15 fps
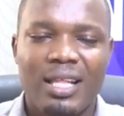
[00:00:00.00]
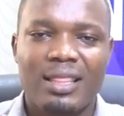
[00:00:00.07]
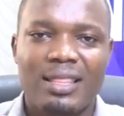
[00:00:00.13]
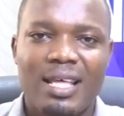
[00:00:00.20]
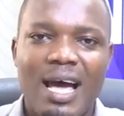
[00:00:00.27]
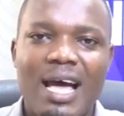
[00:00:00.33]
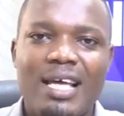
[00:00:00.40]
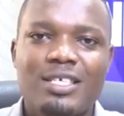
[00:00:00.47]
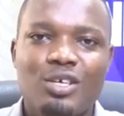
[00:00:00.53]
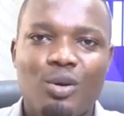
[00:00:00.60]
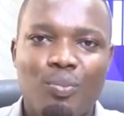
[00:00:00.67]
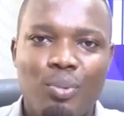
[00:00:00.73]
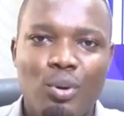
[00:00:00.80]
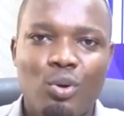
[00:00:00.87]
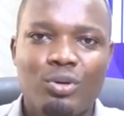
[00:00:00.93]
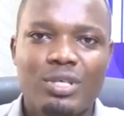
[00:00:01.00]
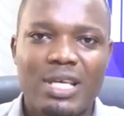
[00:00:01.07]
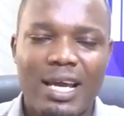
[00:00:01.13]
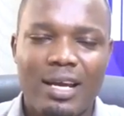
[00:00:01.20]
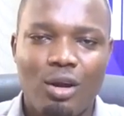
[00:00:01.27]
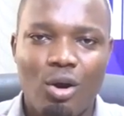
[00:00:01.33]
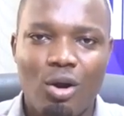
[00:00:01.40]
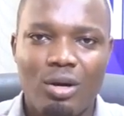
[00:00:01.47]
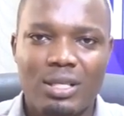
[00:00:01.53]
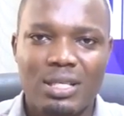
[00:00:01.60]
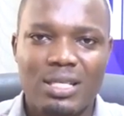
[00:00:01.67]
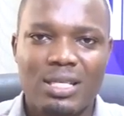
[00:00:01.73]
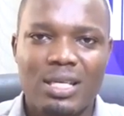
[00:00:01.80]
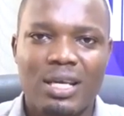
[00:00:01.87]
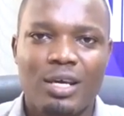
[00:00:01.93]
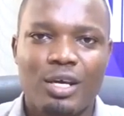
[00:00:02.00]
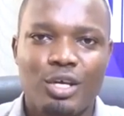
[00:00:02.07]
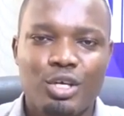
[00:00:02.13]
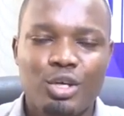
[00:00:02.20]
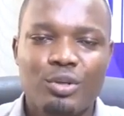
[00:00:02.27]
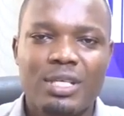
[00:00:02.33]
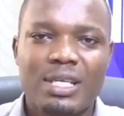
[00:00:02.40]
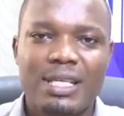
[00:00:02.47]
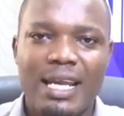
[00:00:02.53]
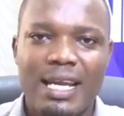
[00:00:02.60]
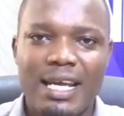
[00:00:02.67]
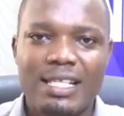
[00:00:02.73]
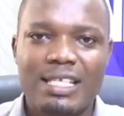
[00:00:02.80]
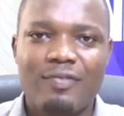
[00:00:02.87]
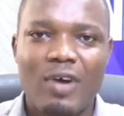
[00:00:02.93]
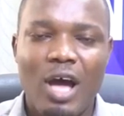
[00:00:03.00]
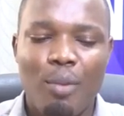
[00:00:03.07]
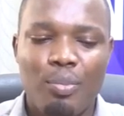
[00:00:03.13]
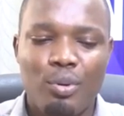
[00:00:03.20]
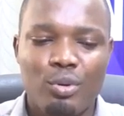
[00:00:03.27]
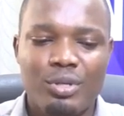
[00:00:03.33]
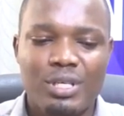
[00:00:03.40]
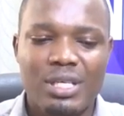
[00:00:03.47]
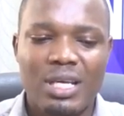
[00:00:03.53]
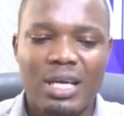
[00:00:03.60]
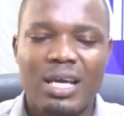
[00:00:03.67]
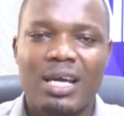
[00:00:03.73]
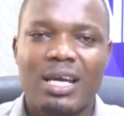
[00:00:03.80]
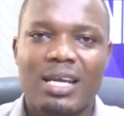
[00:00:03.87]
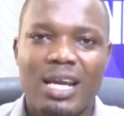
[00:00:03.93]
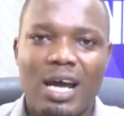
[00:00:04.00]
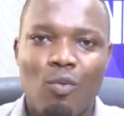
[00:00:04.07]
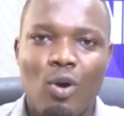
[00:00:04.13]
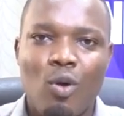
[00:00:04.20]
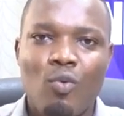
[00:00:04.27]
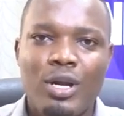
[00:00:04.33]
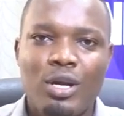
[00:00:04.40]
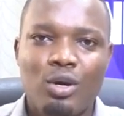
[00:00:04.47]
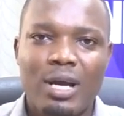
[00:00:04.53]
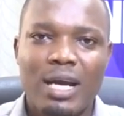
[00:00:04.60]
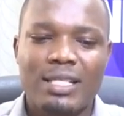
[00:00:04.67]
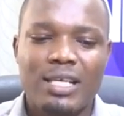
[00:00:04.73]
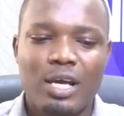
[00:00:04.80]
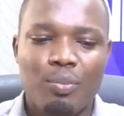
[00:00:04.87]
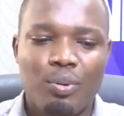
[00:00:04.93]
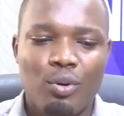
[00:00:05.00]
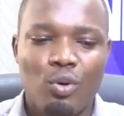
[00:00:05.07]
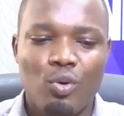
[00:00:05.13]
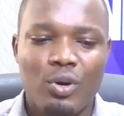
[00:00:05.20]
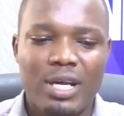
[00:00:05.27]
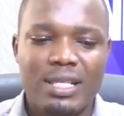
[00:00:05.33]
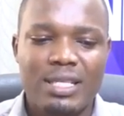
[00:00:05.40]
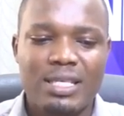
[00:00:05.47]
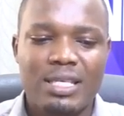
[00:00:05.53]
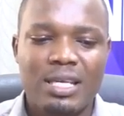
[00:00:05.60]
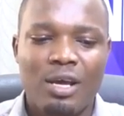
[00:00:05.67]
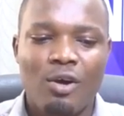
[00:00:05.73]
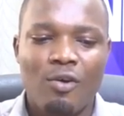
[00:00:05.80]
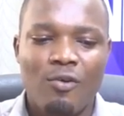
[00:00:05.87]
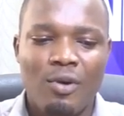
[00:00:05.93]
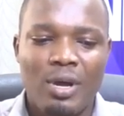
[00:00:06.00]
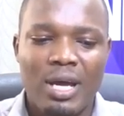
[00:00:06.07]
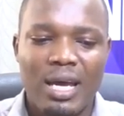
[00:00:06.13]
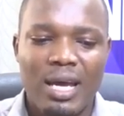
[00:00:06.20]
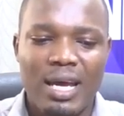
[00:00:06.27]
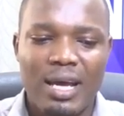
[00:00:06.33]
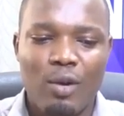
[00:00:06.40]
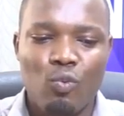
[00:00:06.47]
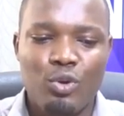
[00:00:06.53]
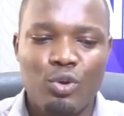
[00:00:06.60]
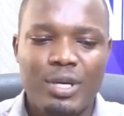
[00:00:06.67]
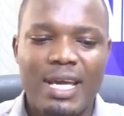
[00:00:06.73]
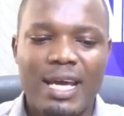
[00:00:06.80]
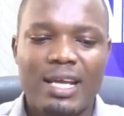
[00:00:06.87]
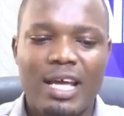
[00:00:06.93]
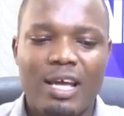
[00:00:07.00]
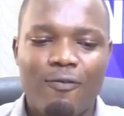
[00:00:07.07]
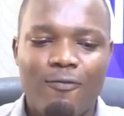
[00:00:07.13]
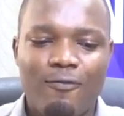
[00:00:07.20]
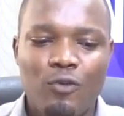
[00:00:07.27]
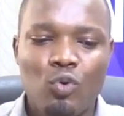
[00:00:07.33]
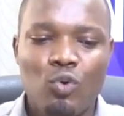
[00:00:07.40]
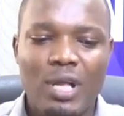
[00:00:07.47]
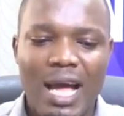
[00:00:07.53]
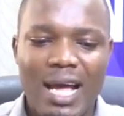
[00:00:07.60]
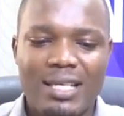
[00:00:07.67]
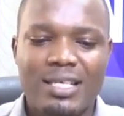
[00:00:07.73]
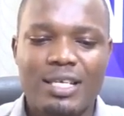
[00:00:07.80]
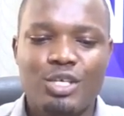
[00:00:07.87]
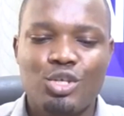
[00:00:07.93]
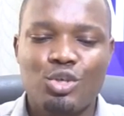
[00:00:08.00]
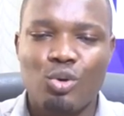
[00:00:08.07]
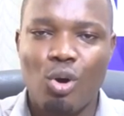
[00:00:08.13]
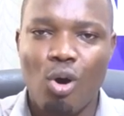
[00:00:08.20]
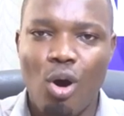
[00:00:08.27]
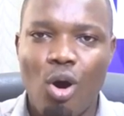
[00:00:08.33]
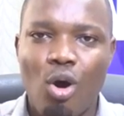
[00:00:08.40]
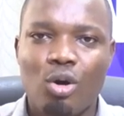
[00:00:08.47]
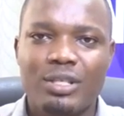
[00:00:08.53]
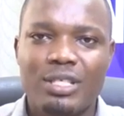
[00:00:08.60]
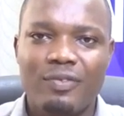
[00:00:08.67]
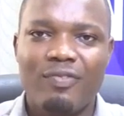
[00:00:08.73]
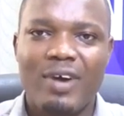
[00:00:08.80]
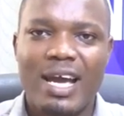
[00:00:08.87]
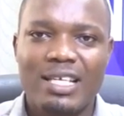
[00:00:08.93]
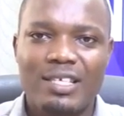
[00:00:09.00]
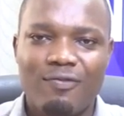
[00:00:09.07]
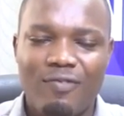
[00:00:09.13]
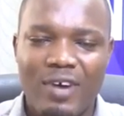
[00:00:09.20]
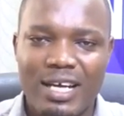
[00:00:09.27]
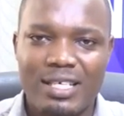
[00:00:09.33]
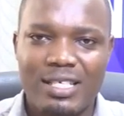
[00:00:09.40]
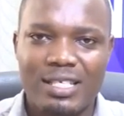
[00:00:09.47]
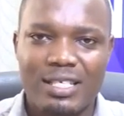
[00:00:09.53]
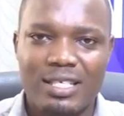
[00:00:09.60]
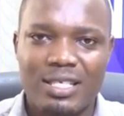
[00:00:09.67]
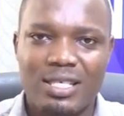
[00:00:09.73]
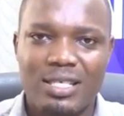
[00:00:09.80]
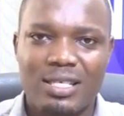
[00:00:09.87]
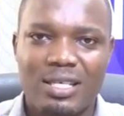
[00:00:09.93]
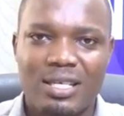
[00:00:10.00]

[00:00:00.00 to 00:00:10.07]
There are some pros and cons using the native approach. Now when we look at a pro, we get a full access to all device functions.